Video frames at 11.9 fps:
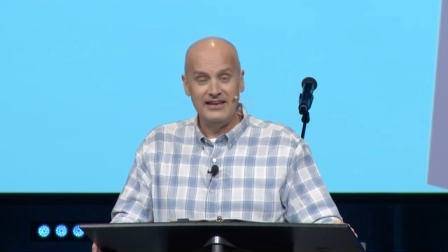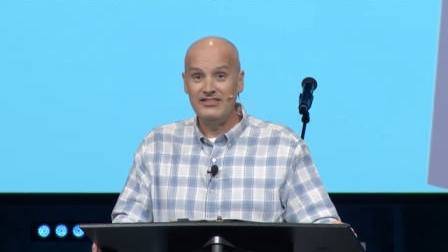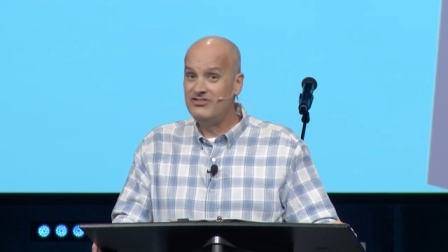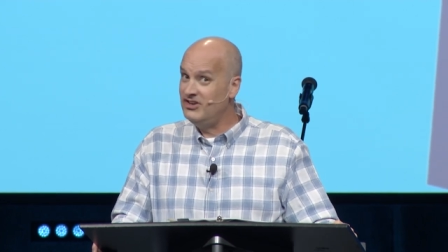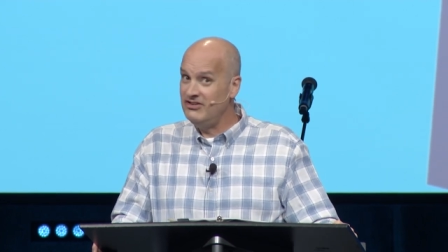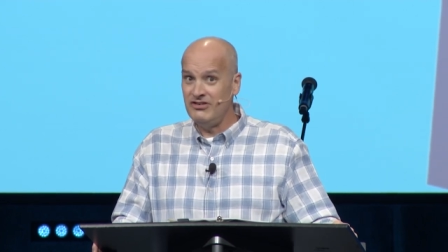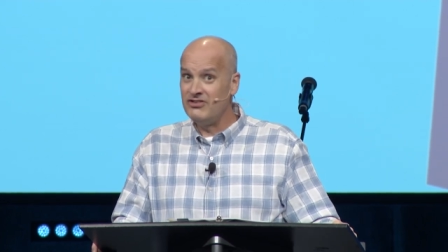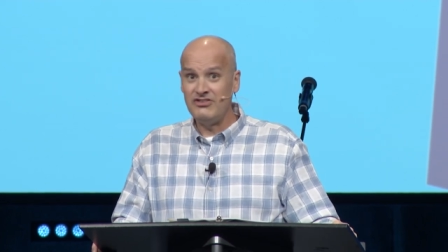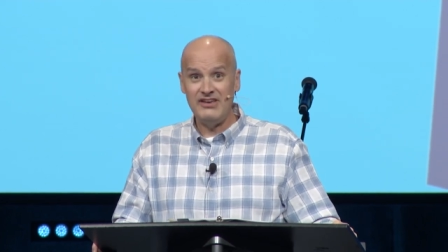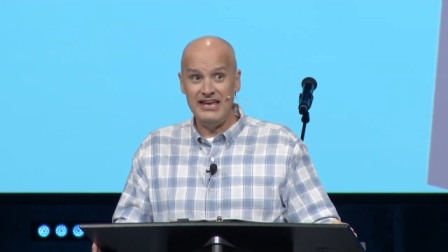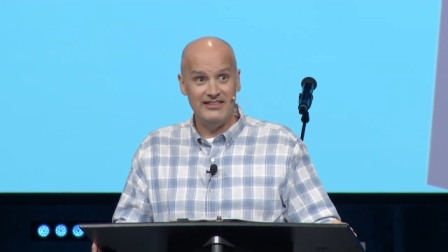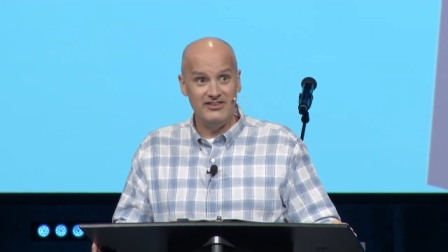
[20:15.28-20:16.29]
Jesus is
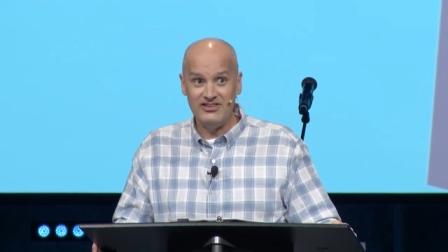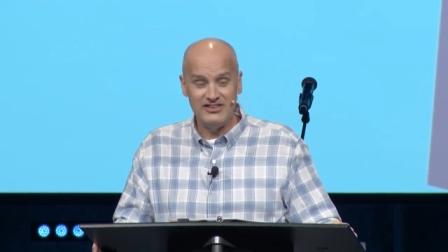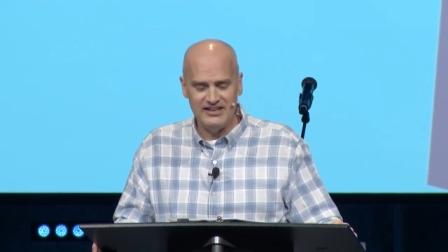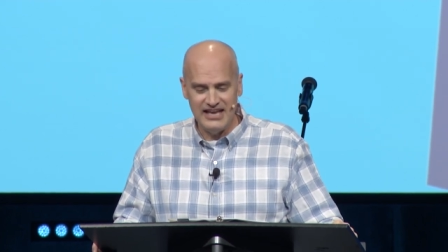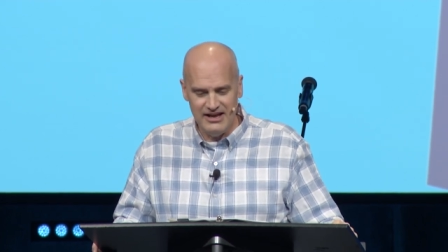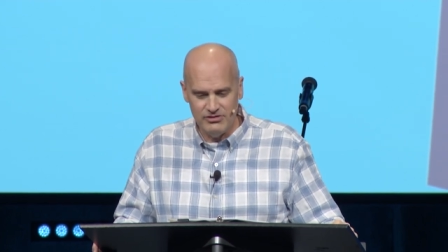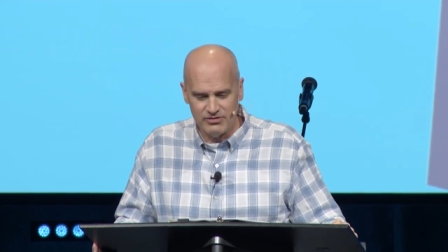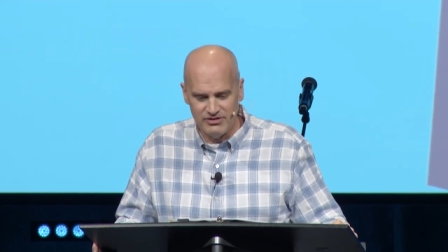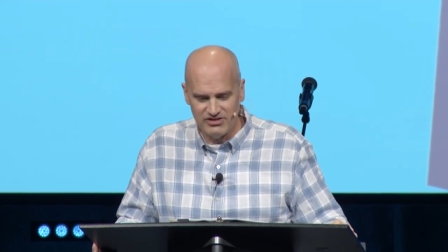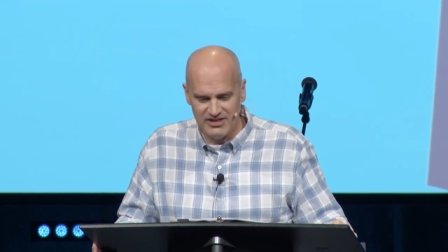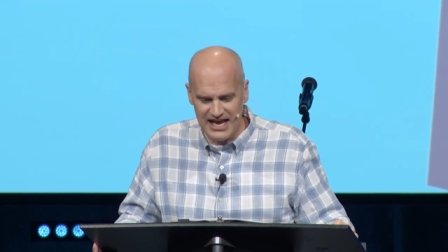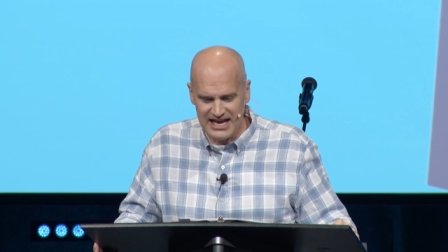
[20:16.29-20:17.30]
saying this is a
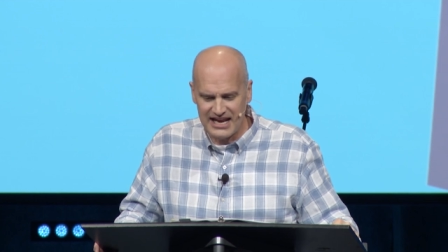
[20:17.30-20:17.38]
dangerous thing,